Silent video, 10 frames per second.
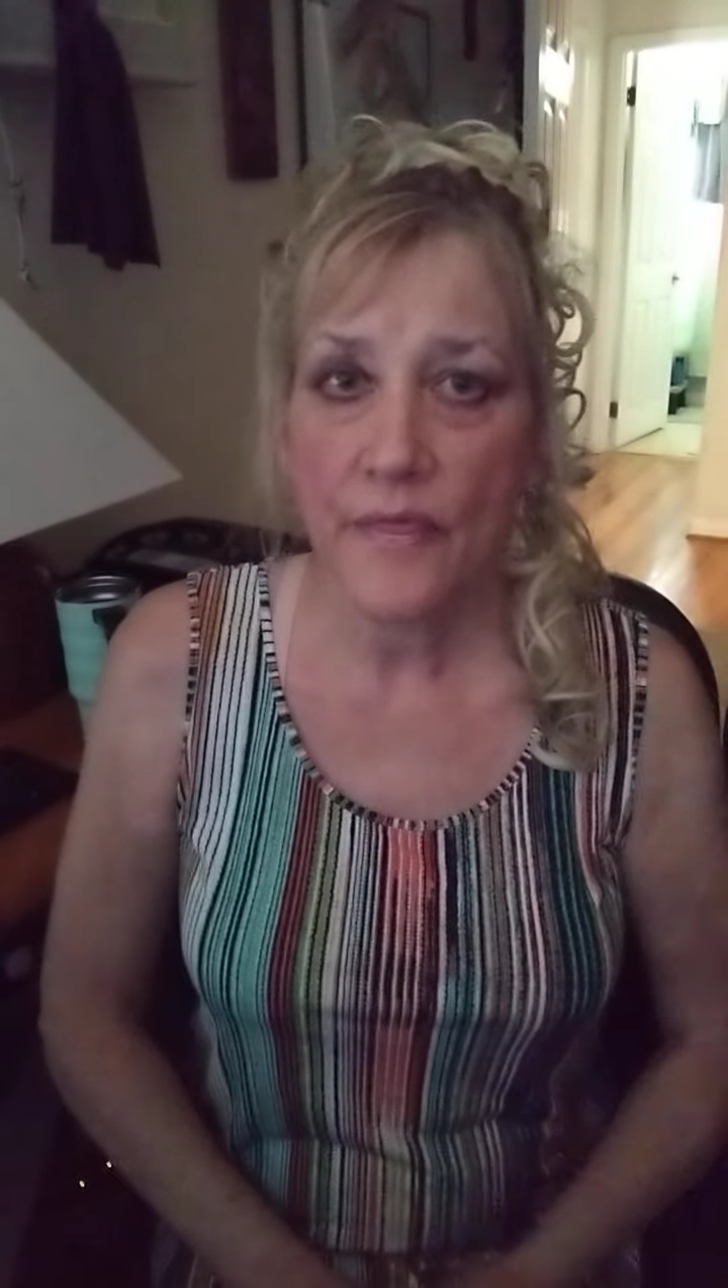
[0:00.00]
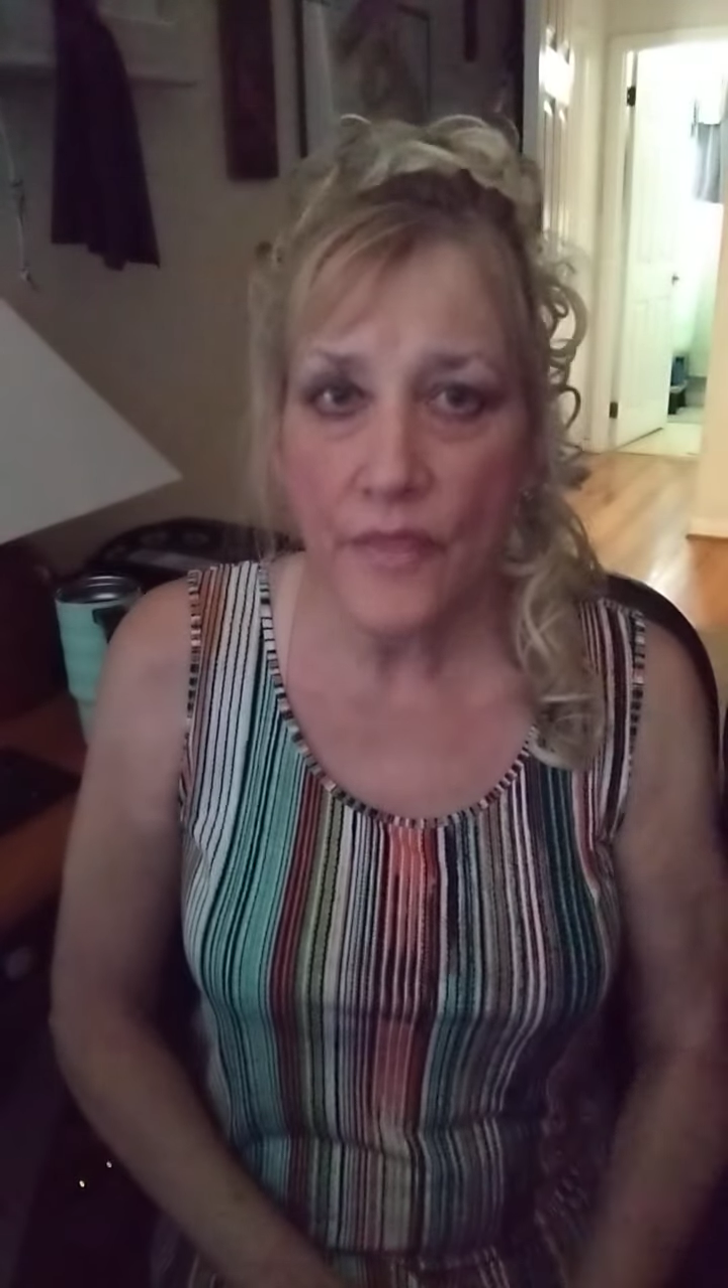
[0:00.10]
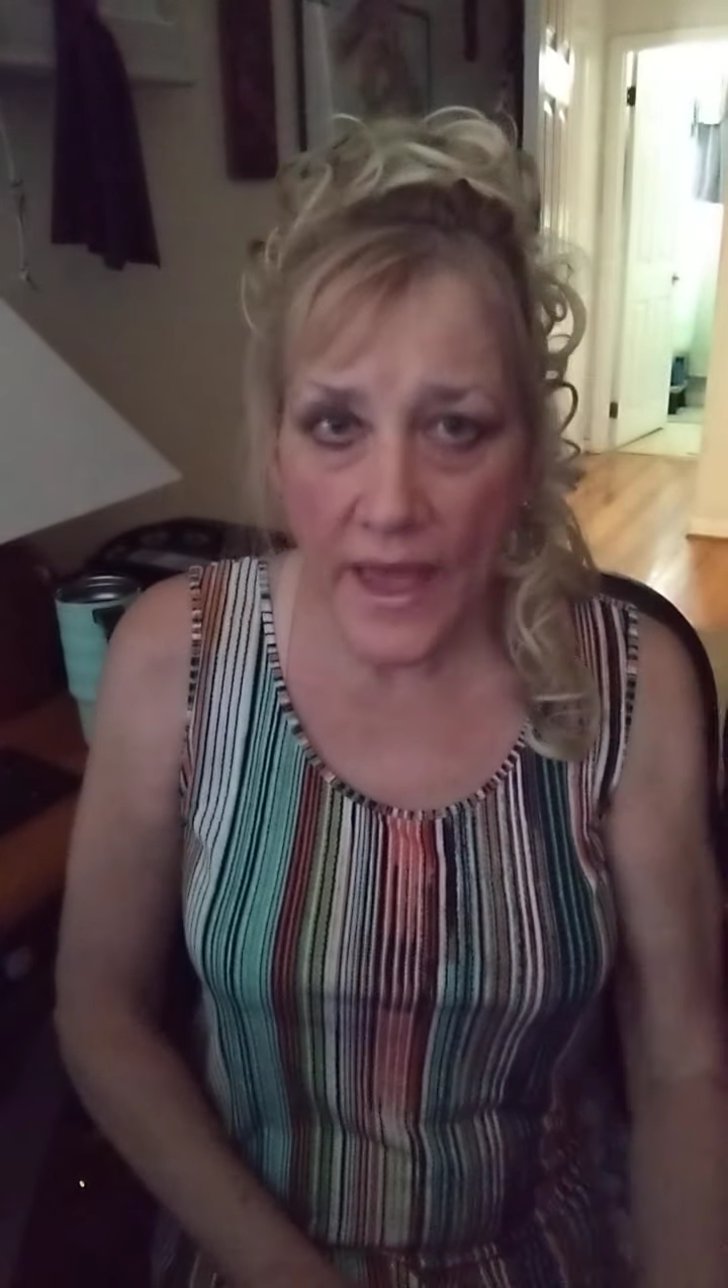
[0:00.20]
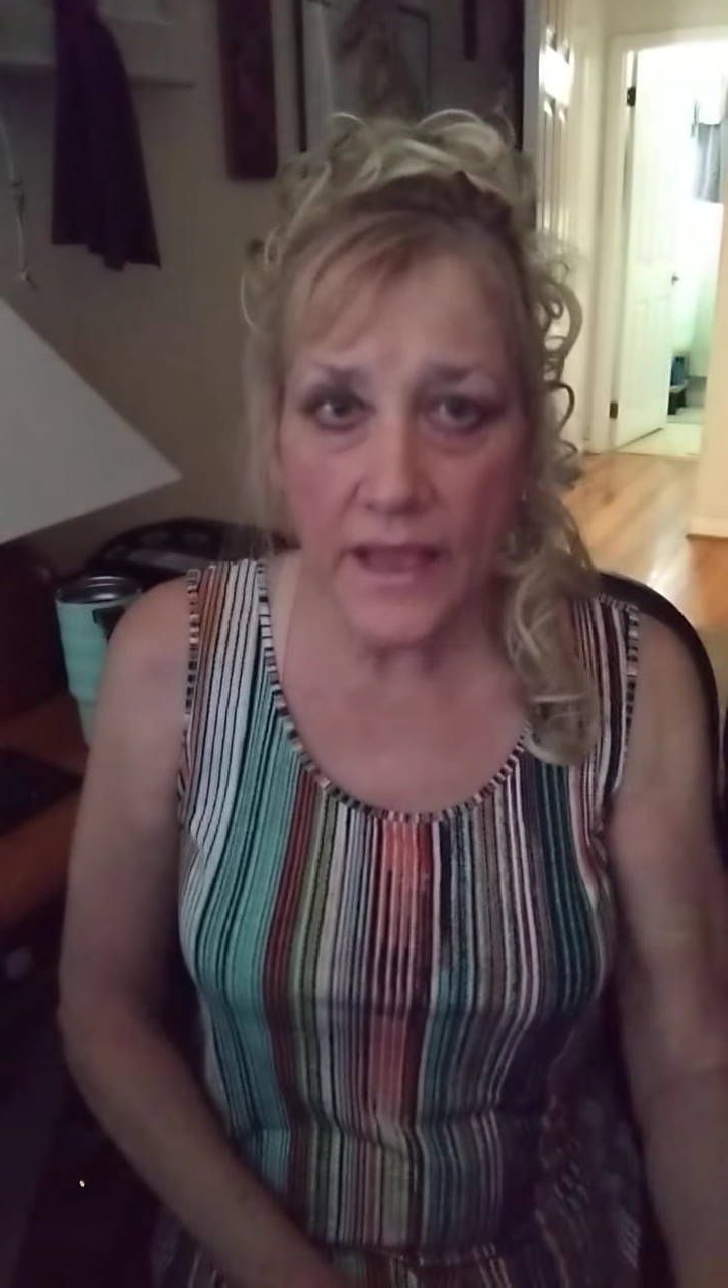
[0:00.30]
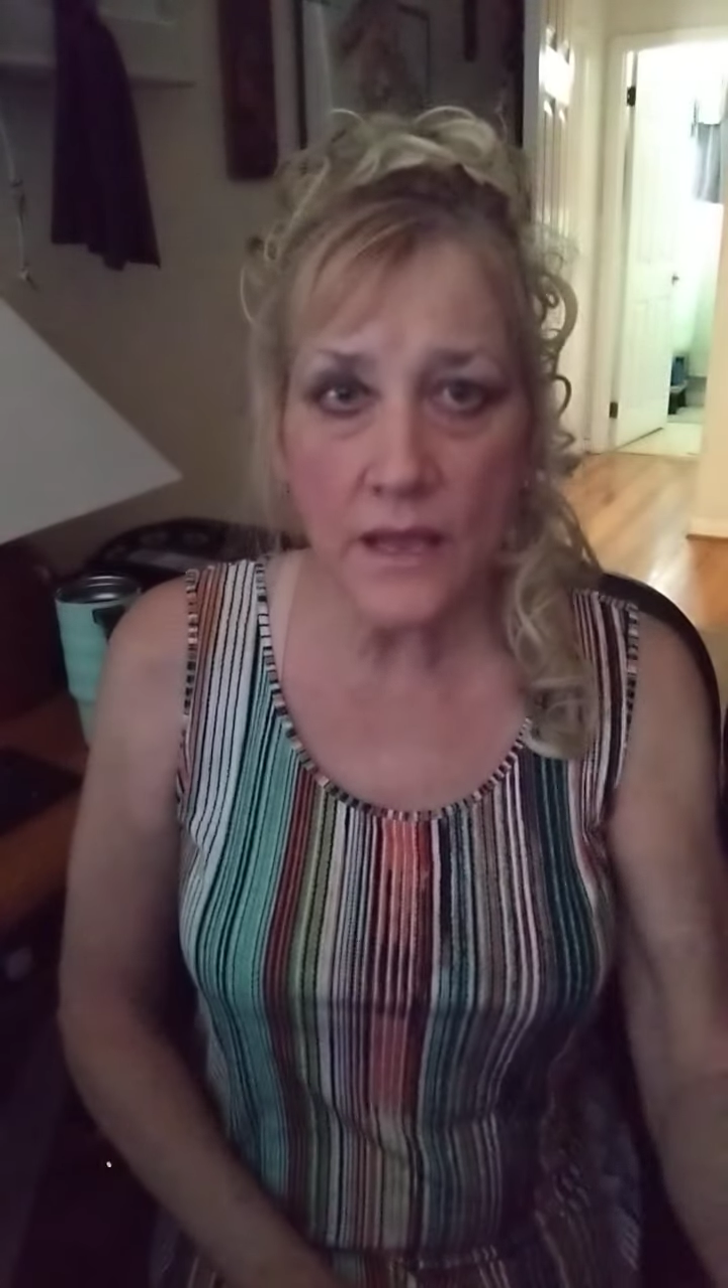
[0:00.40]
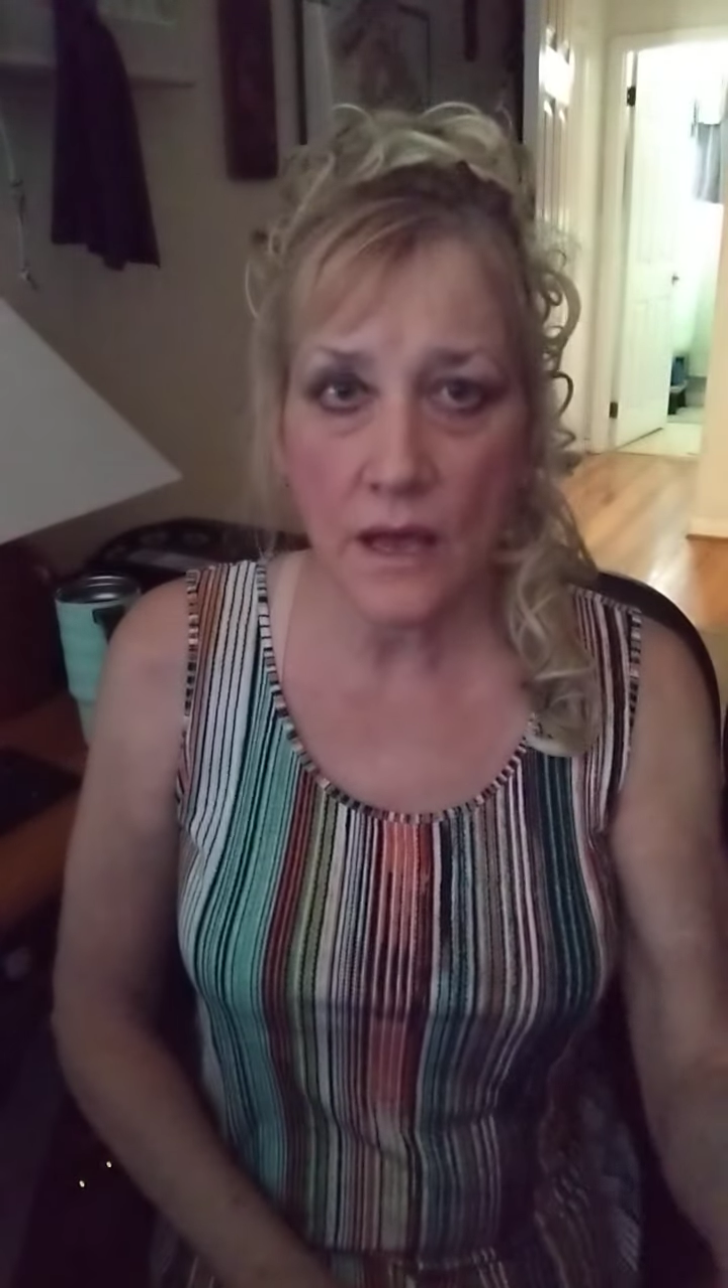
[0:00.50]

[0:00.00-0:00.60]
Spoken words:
They